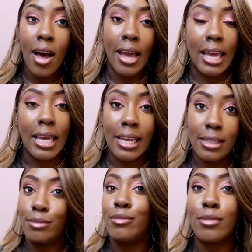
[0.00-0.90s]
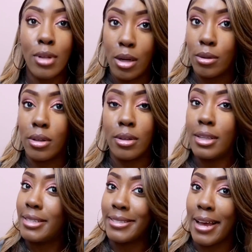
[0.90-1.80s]
And no, girl,
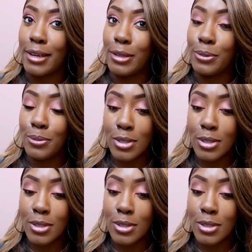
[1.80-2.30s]
that's not cute.